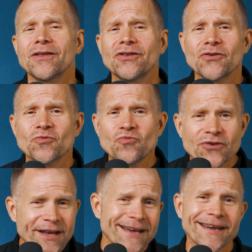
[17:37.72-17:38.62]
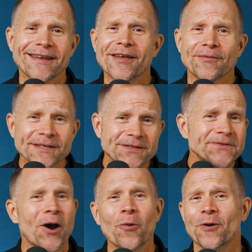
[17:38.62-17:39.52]
unique. There is
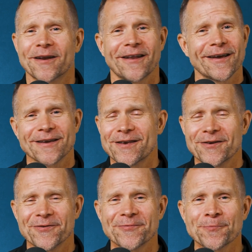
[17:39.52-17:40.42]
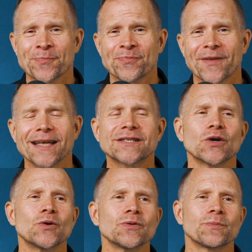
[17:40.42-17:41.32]
no one like you. And
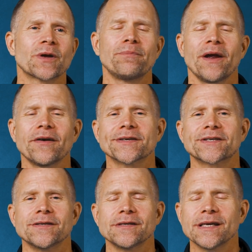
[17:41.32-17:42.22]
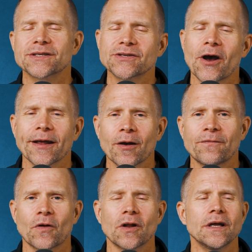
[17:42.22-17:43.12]
so comparison is not
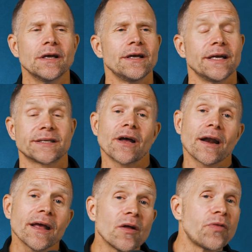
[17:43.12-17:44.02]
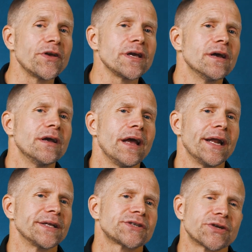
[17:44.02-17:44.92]
helpful. It's not healthy.
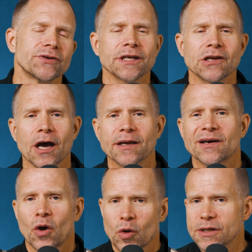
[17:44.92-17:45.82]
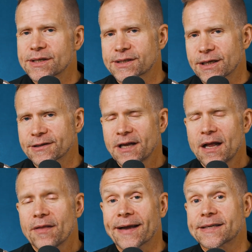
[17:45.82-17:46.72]
And it's certainly not holistic.
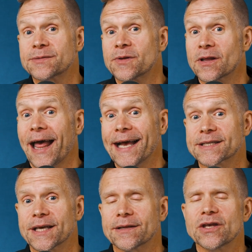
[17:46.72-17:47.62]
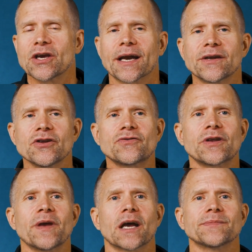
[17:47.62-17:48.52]
That takes me to the last thing that you got to do
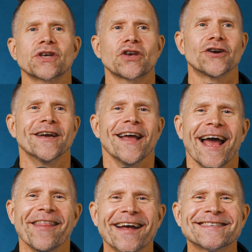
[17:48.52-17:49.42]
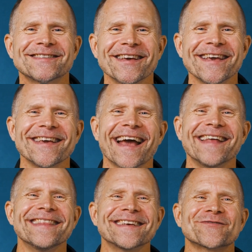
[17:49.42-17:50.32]
to become secure, and that's the E.
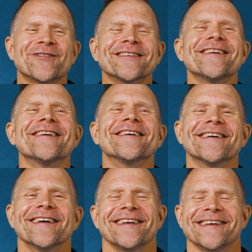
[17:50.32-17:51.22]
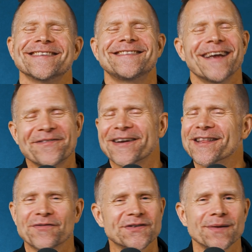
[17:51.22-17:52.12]
And this one here is
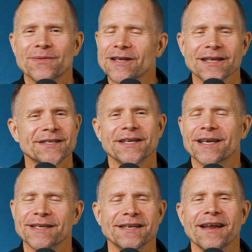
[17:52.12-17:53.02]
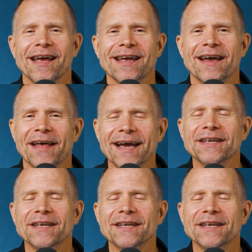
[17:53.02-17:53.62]
definitely for somebody listening in today, and that